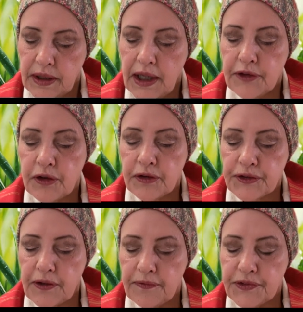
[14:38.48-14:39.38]
and our
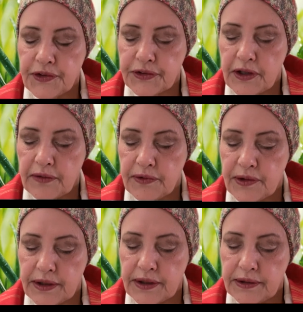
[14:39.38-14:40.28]
self
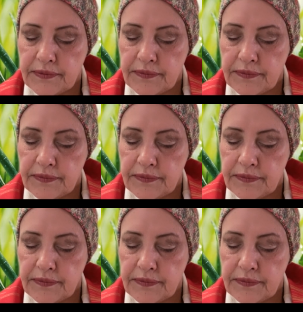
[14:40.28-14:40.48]
discovery,